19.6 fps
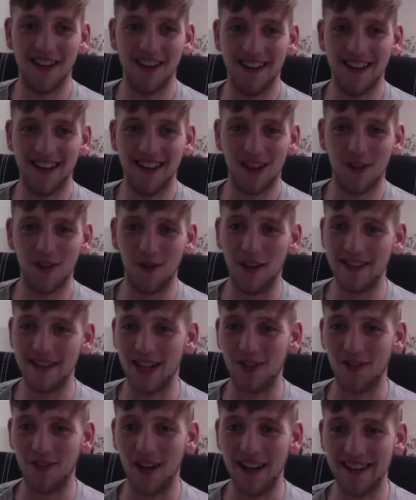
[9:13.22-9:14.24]

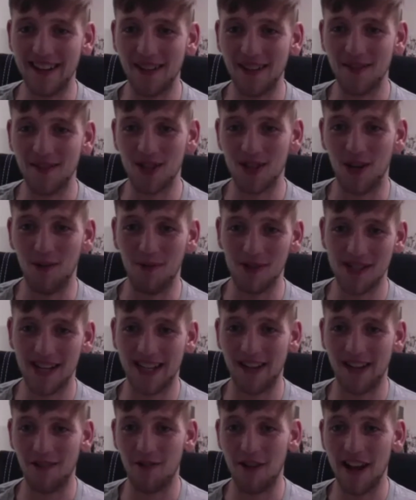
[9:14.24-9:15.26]
2020 was almost
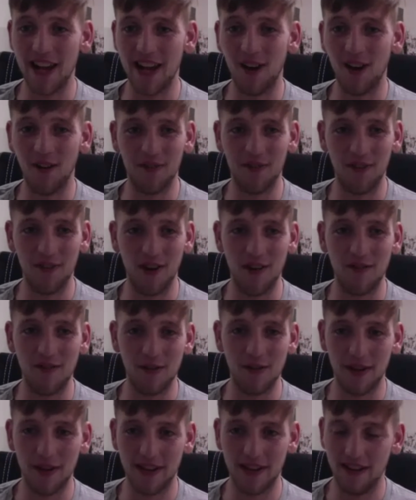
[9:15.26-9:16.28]
like a write-off for
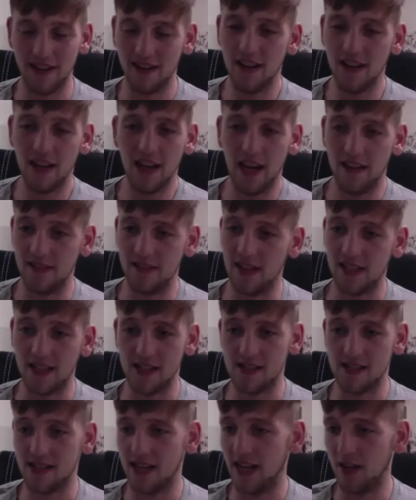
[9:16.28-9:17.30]
everyone, and like I
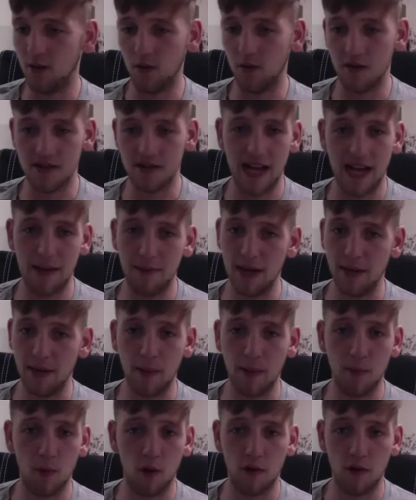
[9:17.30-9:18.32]
say, I know there's that many
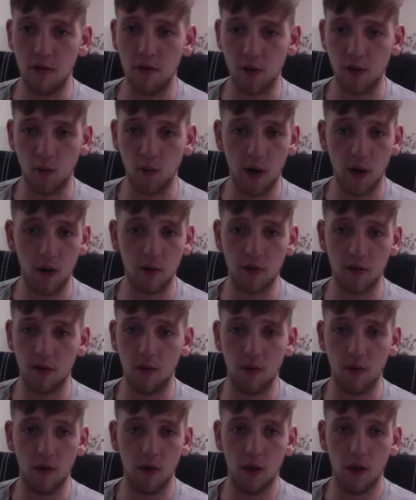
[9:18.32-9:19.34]
people around the world
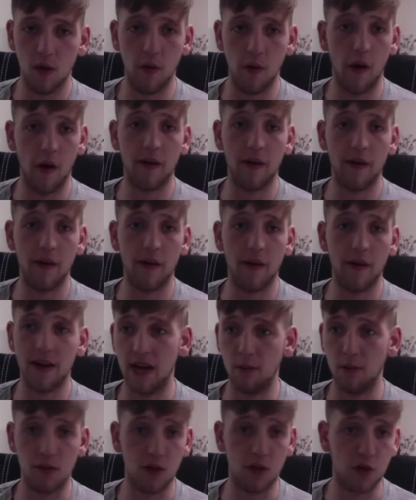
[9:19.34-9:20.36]
who aren't
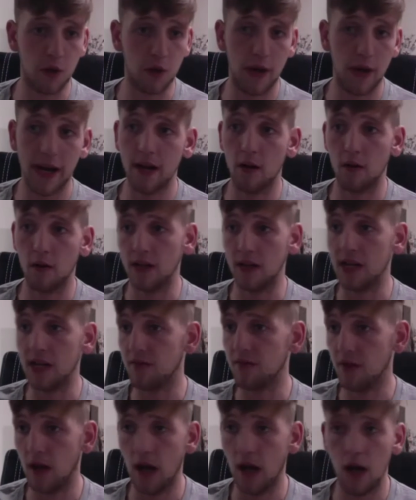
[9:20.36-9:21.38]
even able to train or
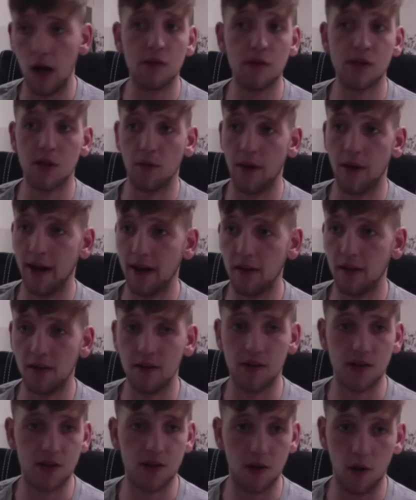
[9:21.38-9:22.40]
leave their house or
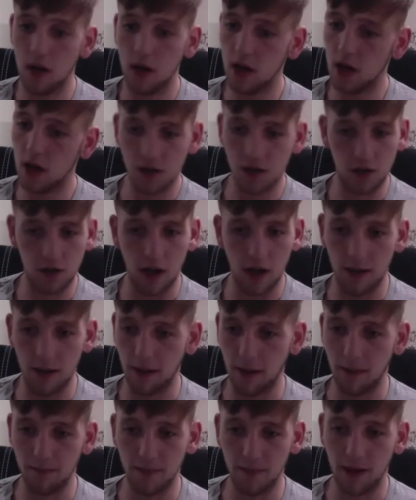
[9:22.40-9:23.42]
anything. So
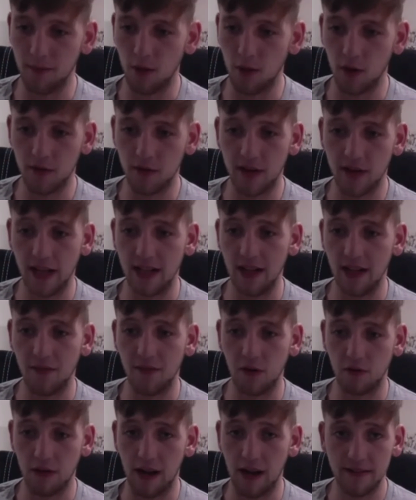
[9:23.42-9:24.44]
I'm not taking it for
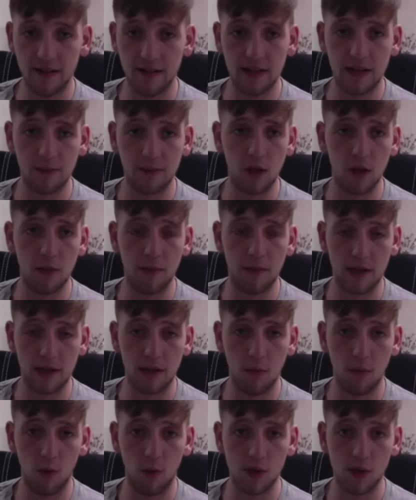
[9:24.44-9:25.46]
granted. I'm going to make the
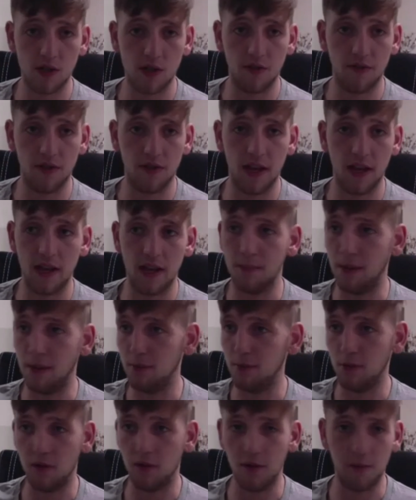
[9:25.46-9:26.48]
most of the
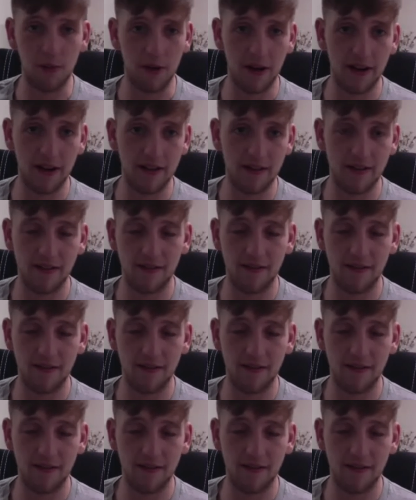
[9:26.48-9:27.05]
bubble that we're in.